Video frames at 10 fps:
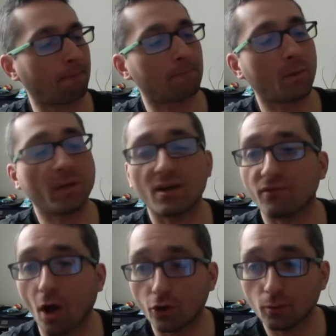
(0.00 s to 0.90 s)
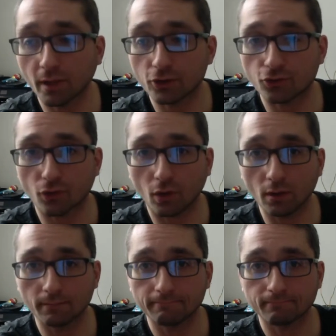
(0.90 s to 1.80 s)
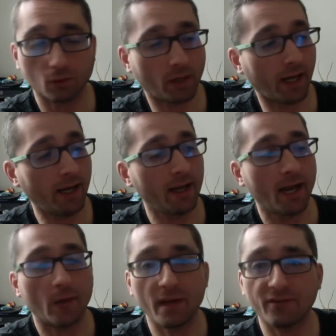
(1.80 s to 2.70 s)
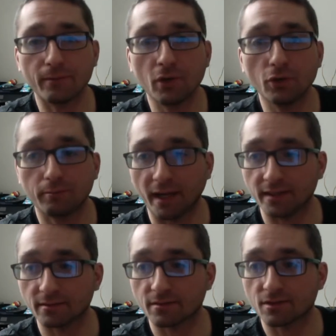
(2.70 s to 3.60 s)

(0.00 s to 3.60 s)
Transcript: Then we got volume control. Okay, and we have a mute button.